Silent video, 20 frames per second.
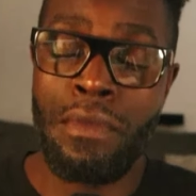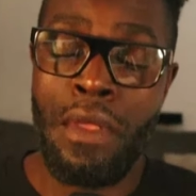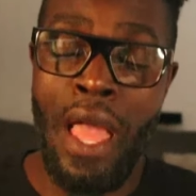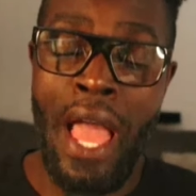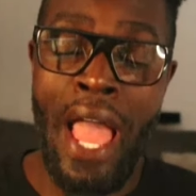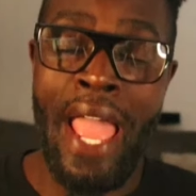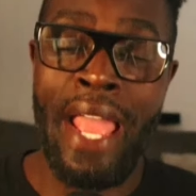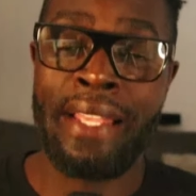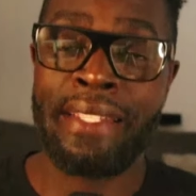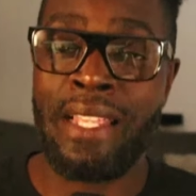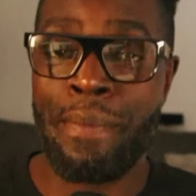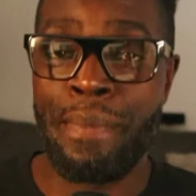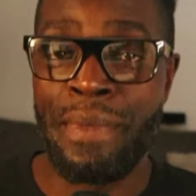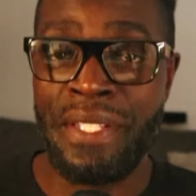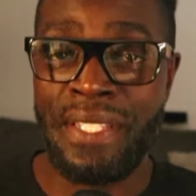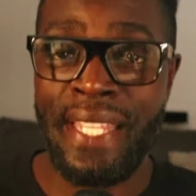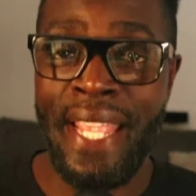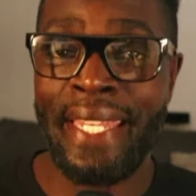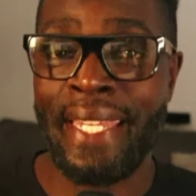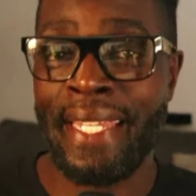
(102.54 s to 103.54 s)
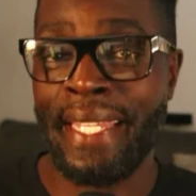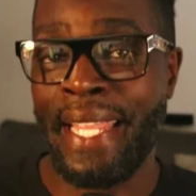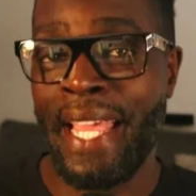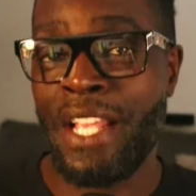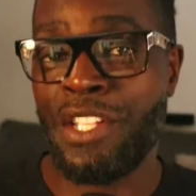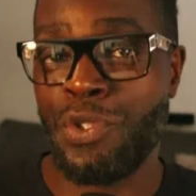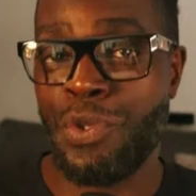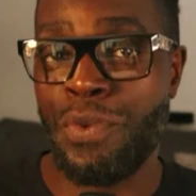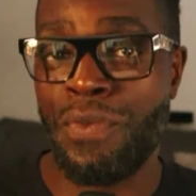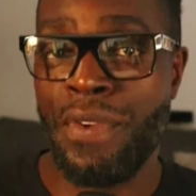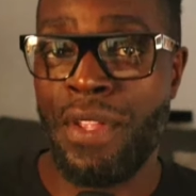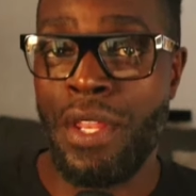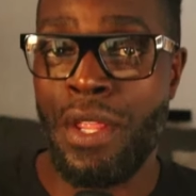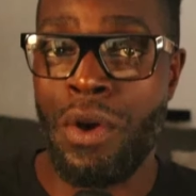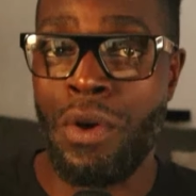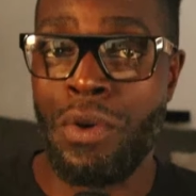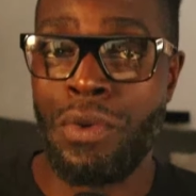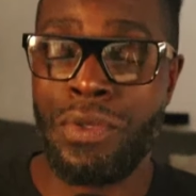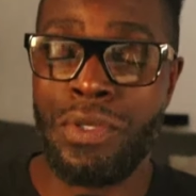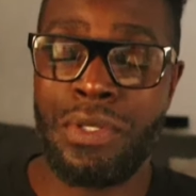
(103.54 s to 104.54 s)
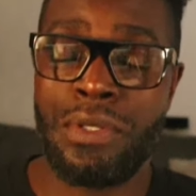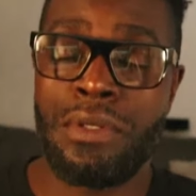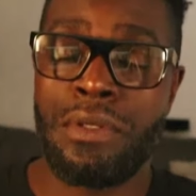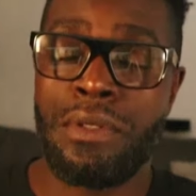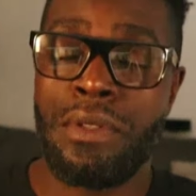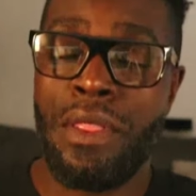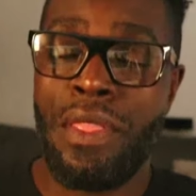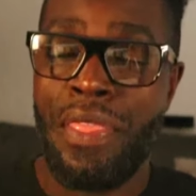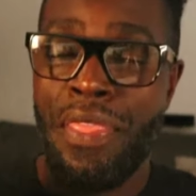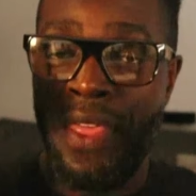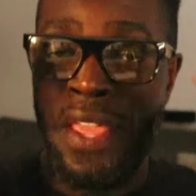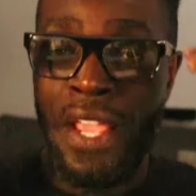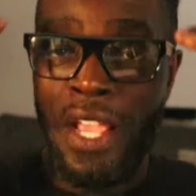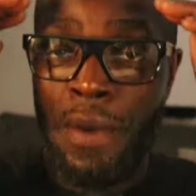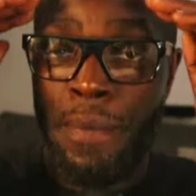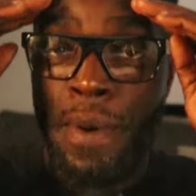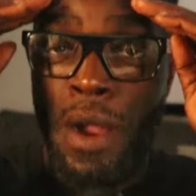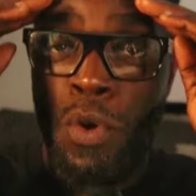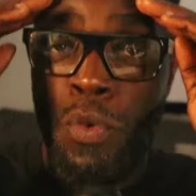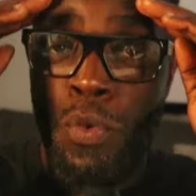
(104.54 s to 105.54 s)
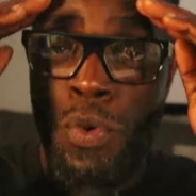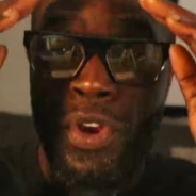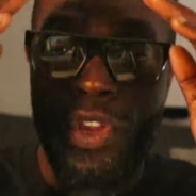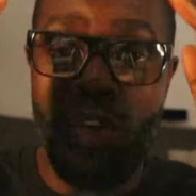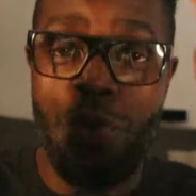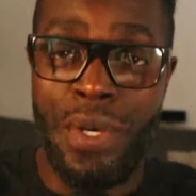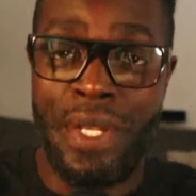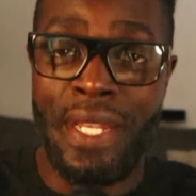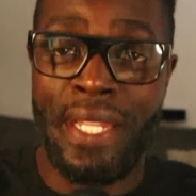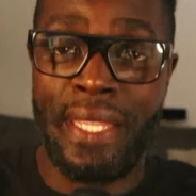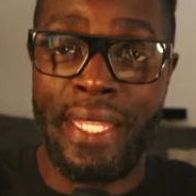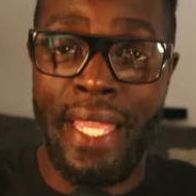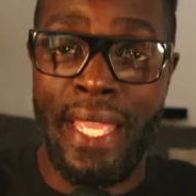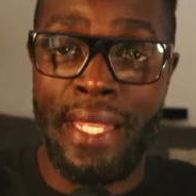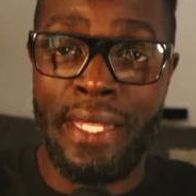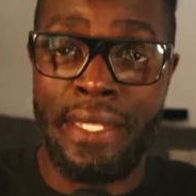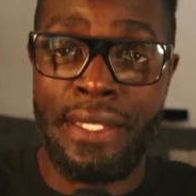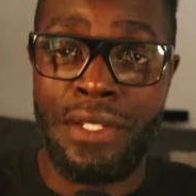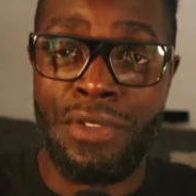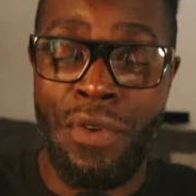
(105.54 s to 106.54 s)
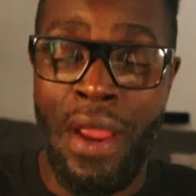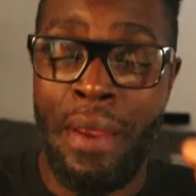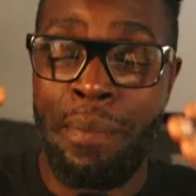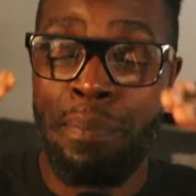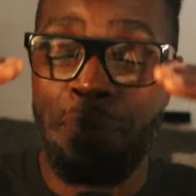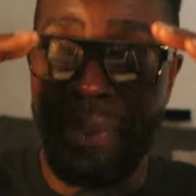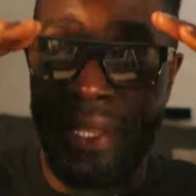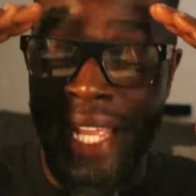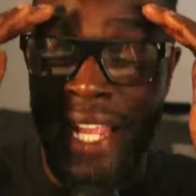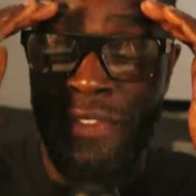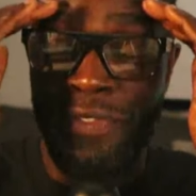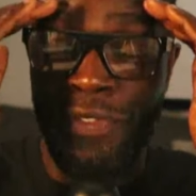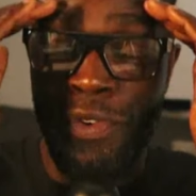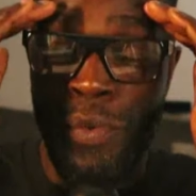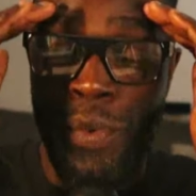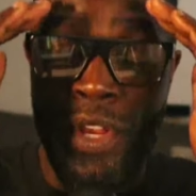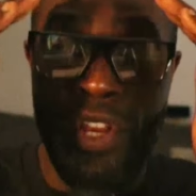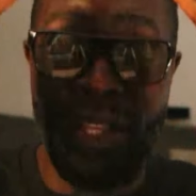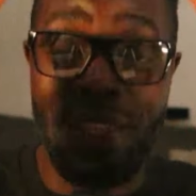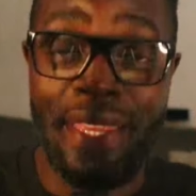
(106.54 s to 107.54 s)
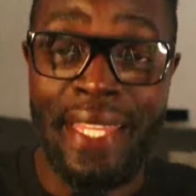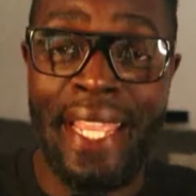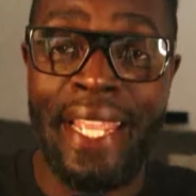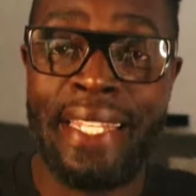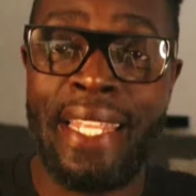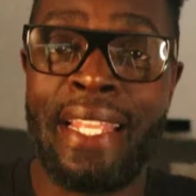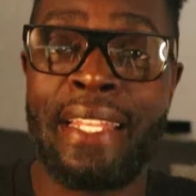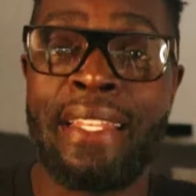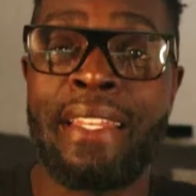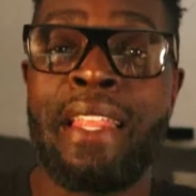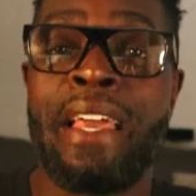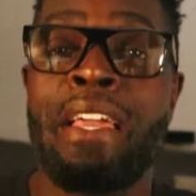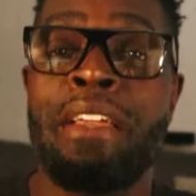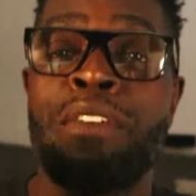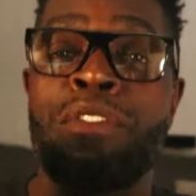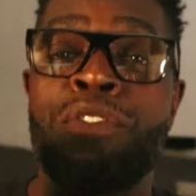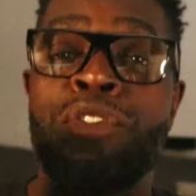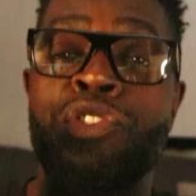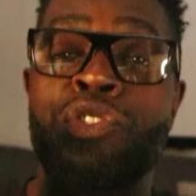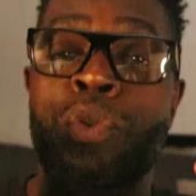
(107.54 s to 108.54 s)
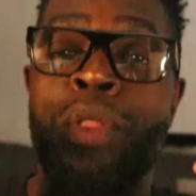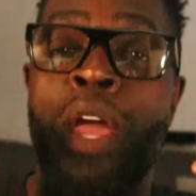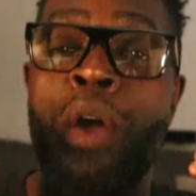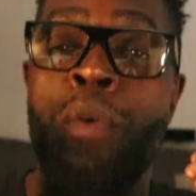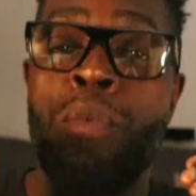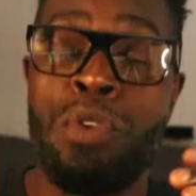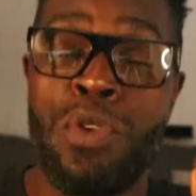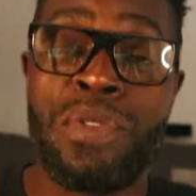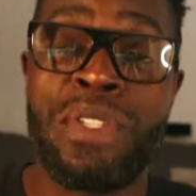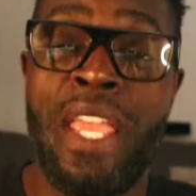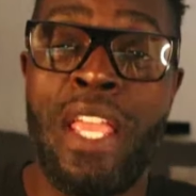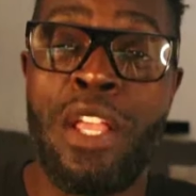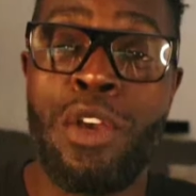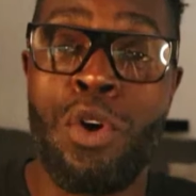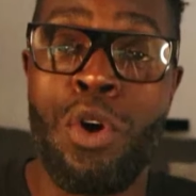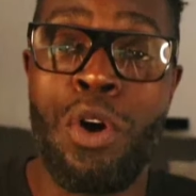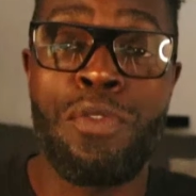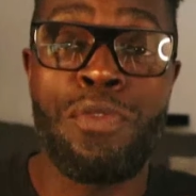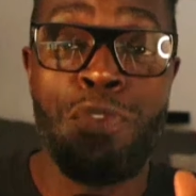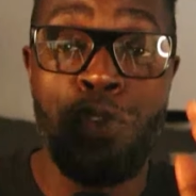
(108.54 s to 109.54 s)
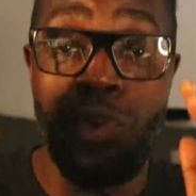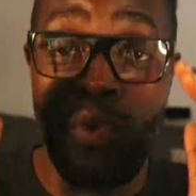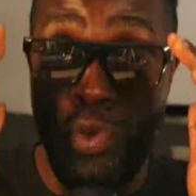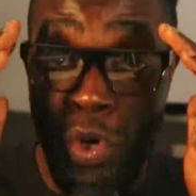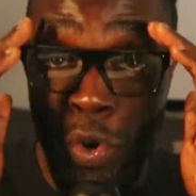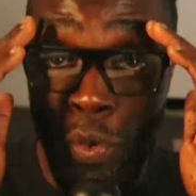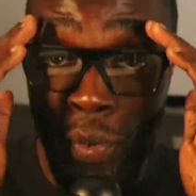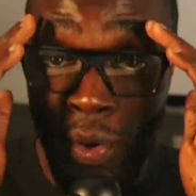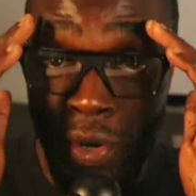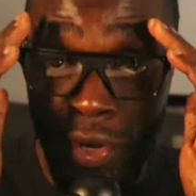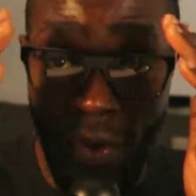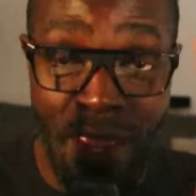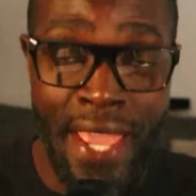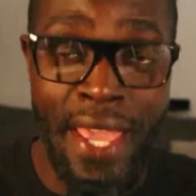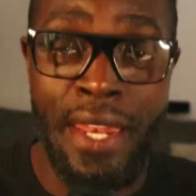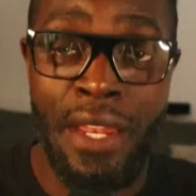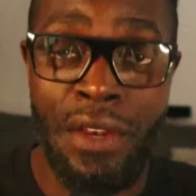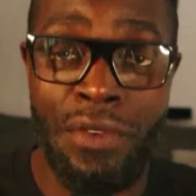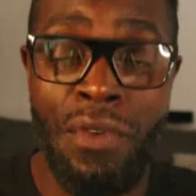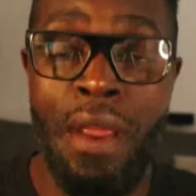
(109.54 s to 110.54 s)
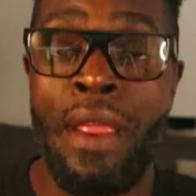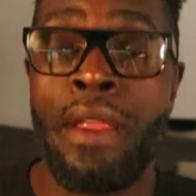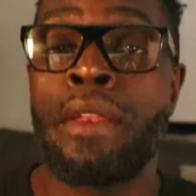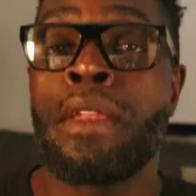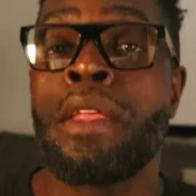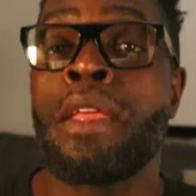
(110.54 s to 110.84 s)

As I've been saying in the last two videos, think about where you want to land, right? Plan for where you're landing, so that when you take off, you know where you're headed, right?